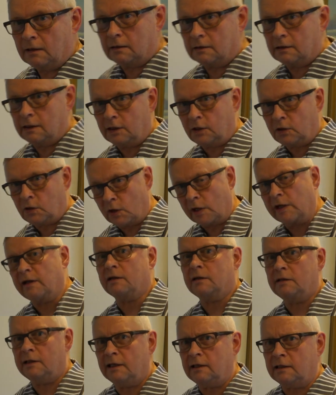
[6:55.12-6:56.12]
Take care.
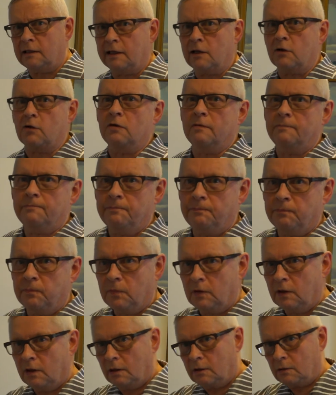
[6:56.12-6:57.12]
Take care.
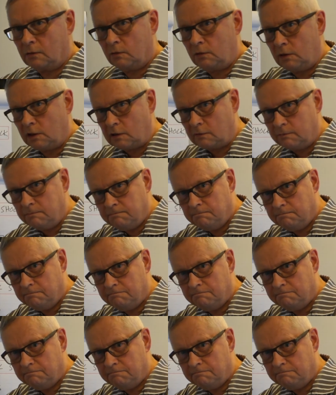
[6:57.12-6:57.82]
Good luck.